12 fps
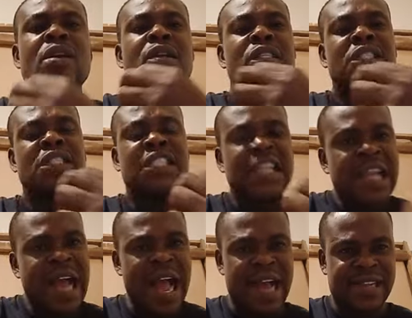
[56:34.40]

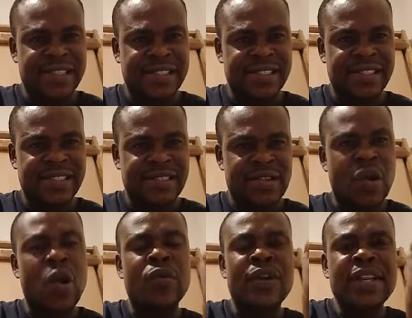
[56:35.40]
Jihad
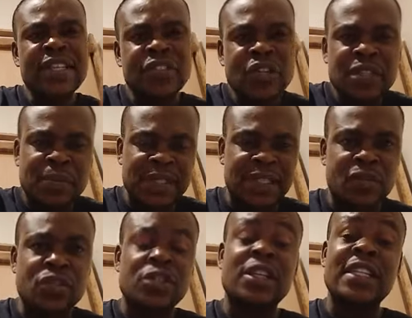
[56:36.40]
or religious
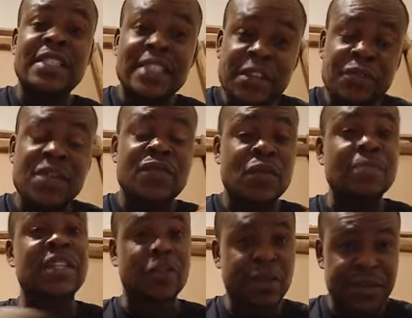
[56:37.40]
persecution is different from
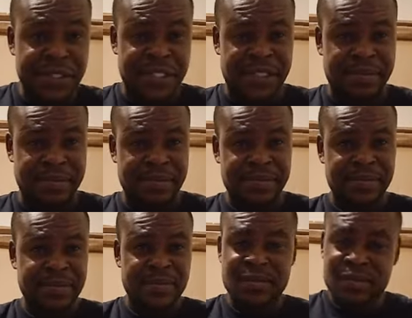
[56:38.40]
terrorism.
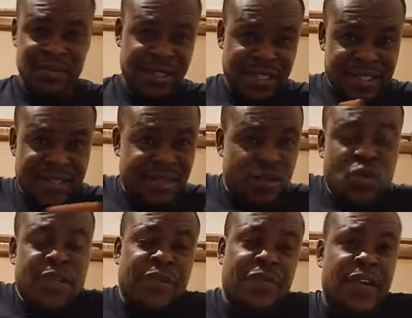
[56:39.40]
Two
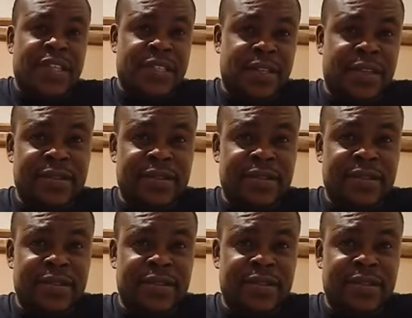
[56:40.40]
different things.